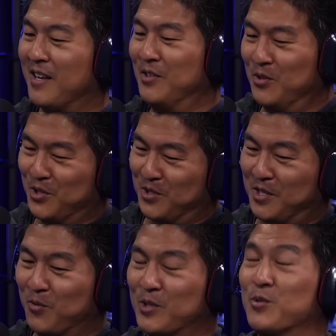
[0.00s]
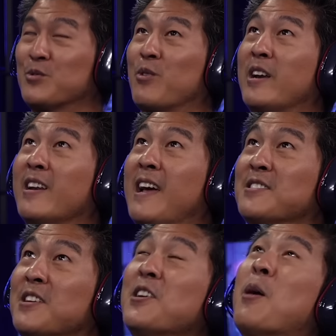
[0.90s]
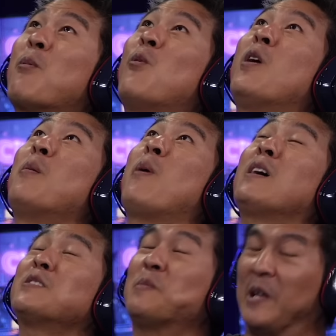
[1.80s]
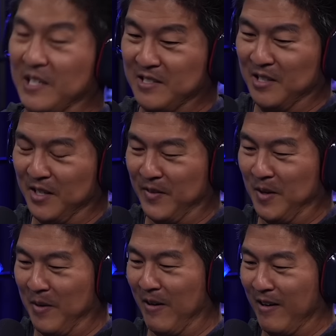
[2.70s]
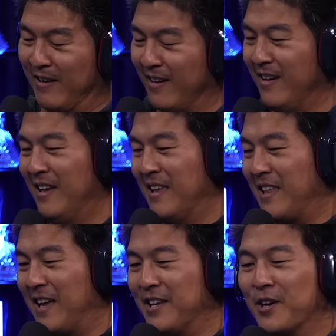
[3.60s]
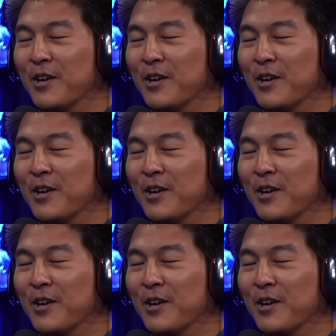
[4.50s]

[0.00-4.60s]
New Jersey, which was rated as the number one best place to live in America that year.